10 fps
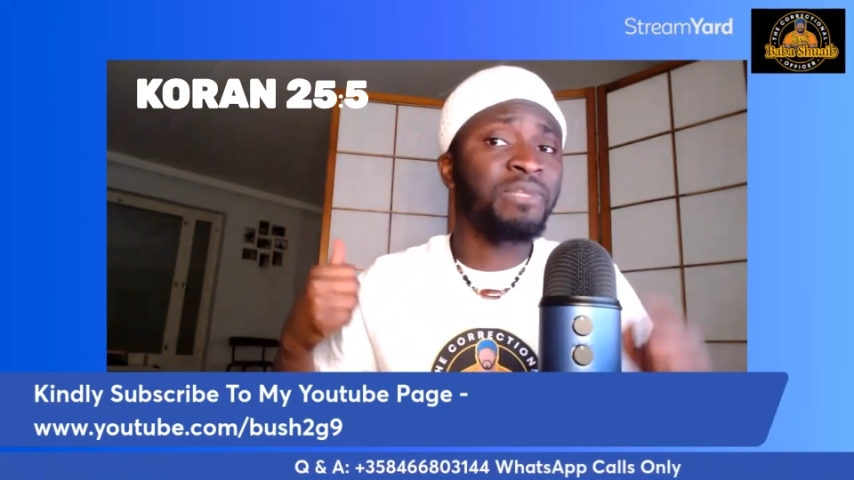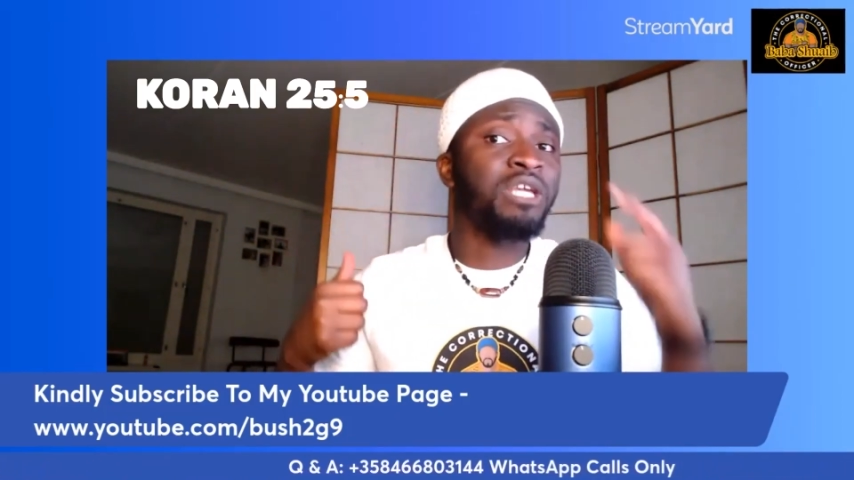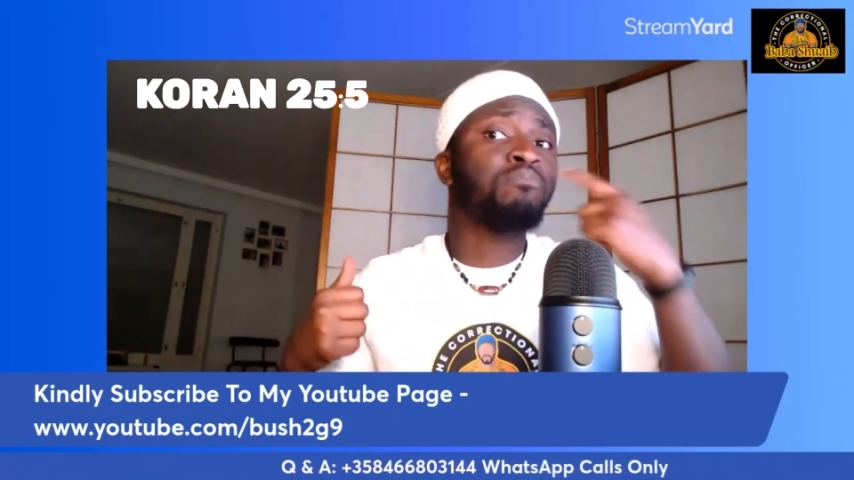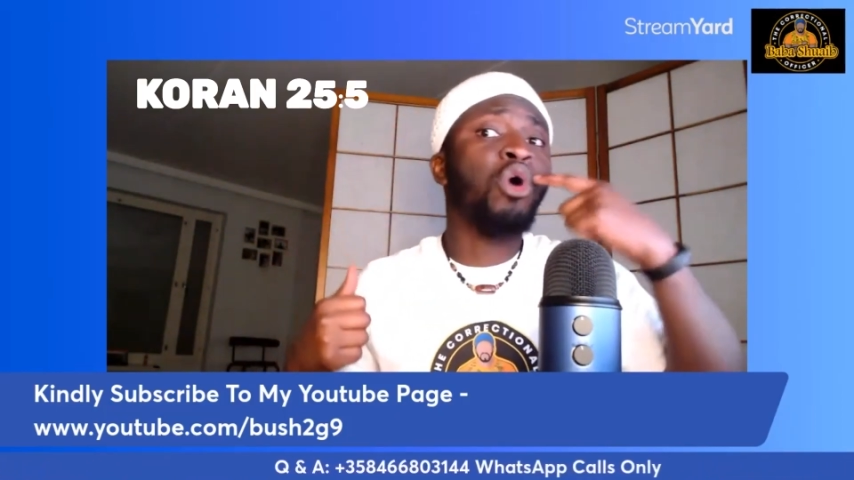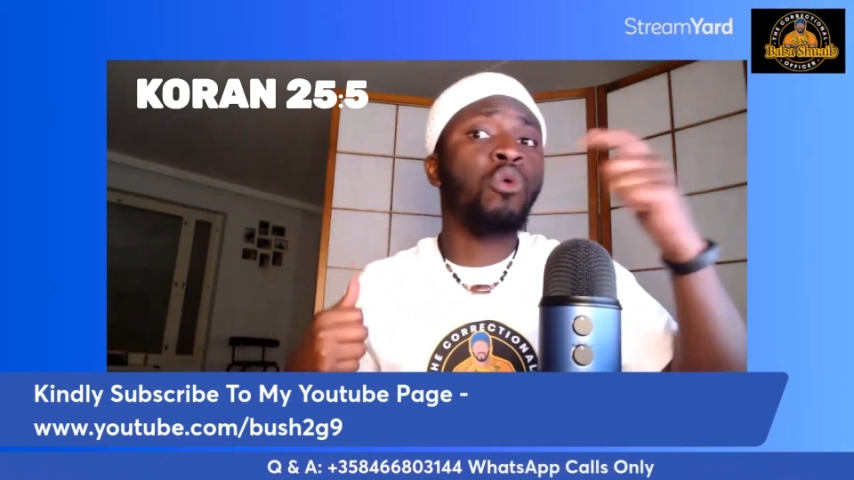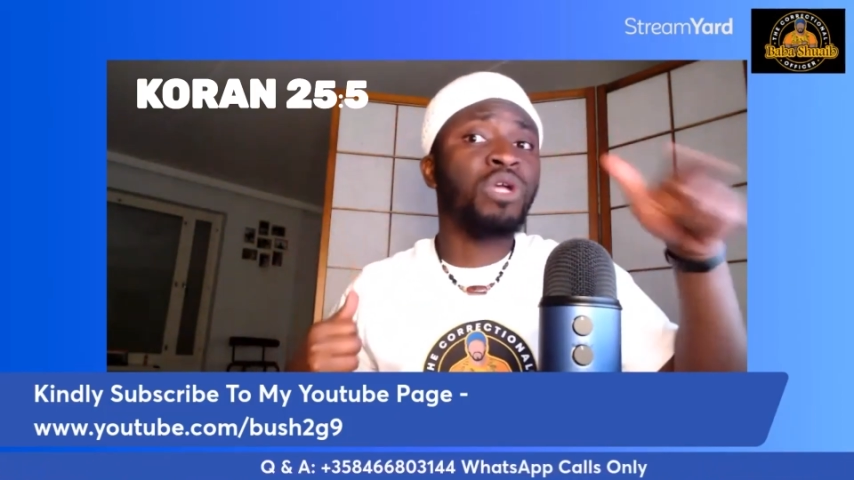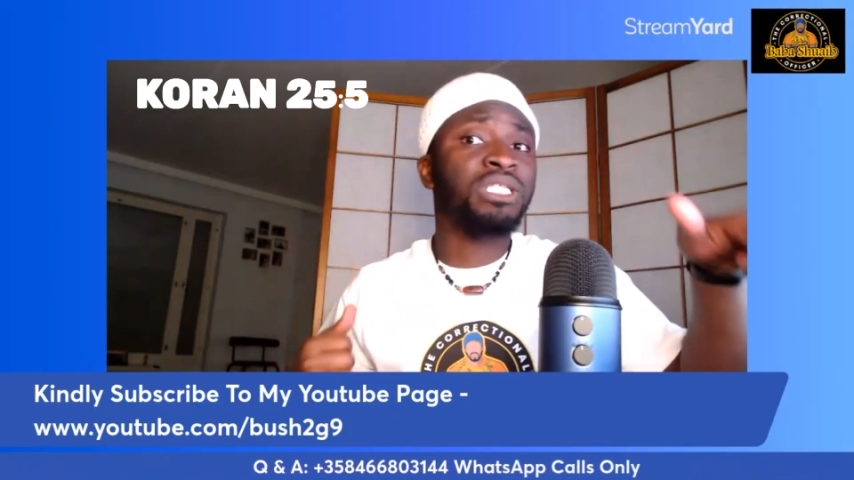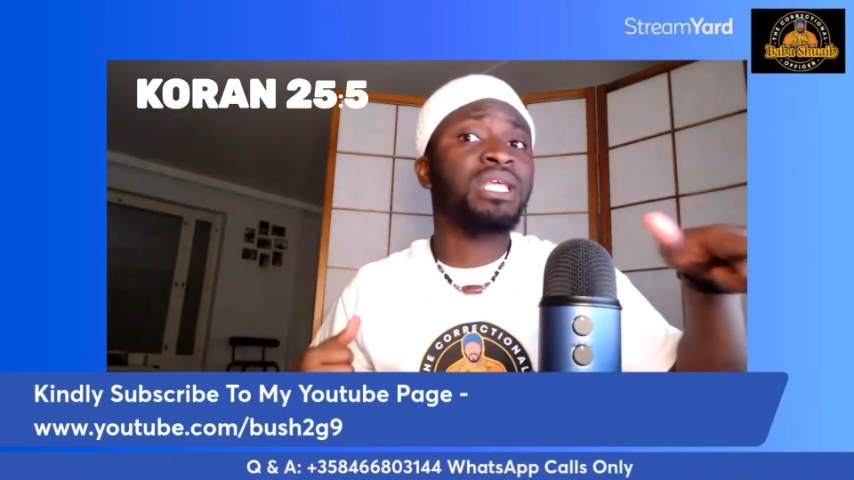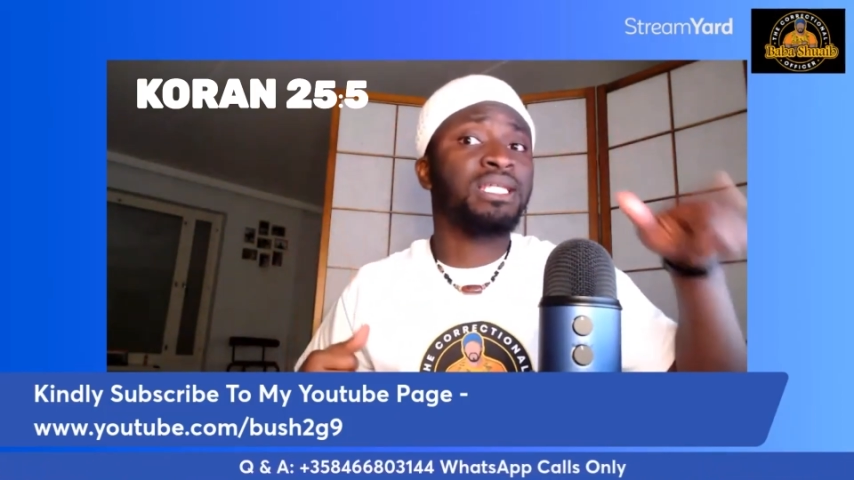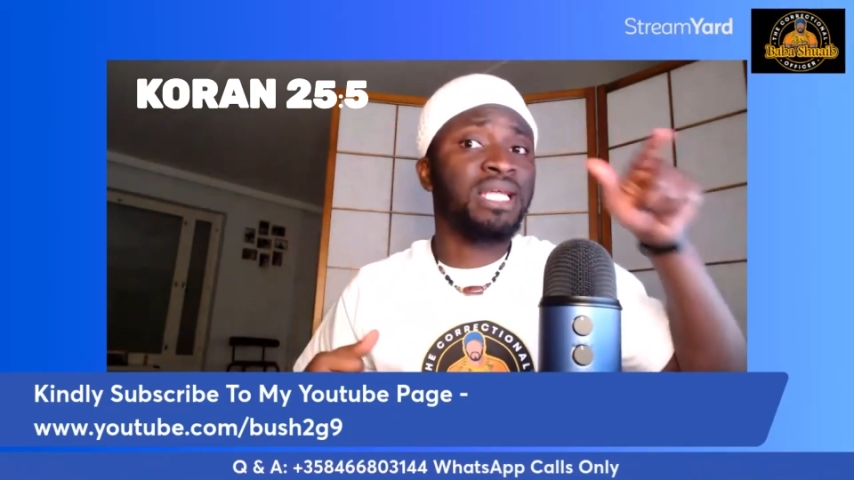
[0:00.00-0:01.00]
they bore
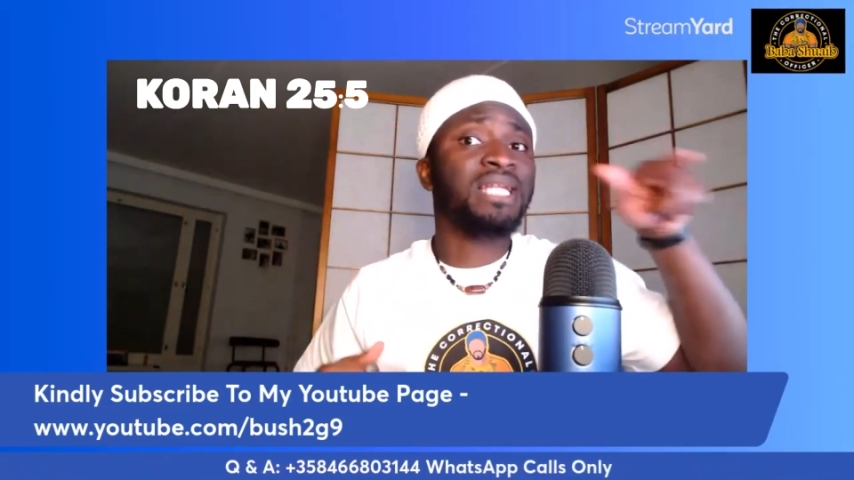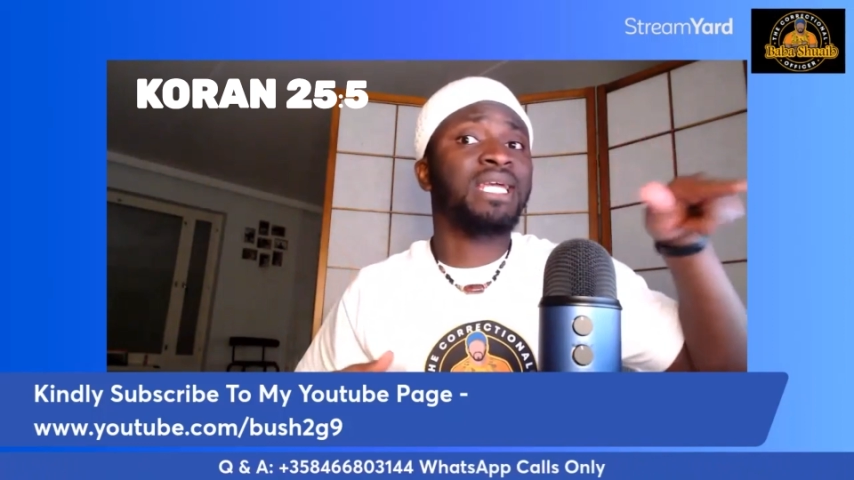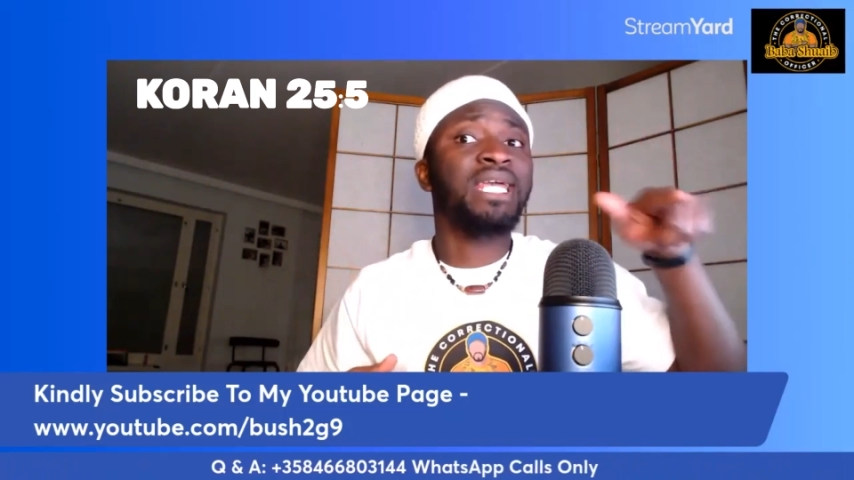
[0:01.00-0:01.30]
witness that